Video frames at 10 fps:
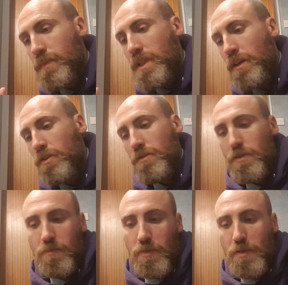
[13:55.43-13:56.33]
take on
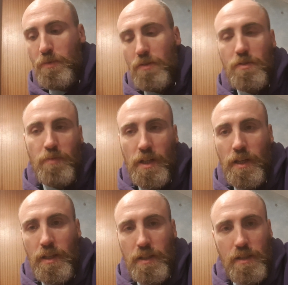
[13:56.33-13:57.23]
some
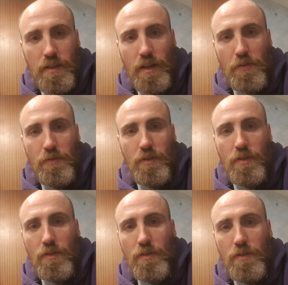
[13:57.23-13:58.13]
responsibility in this life.
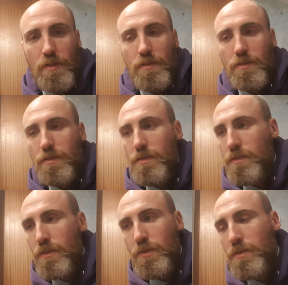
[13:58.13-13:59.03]

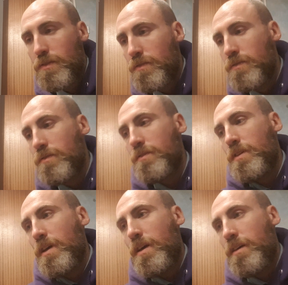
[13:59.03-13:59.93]
Go
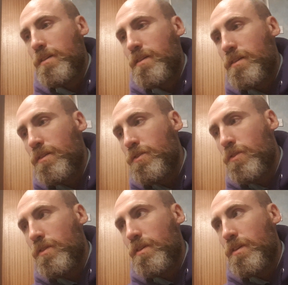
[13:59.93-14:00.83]

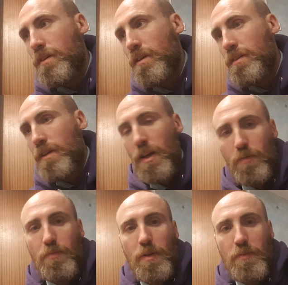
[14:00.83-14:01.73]
and
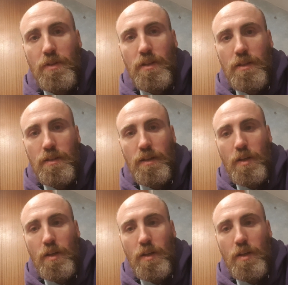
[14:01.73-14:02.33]
help people in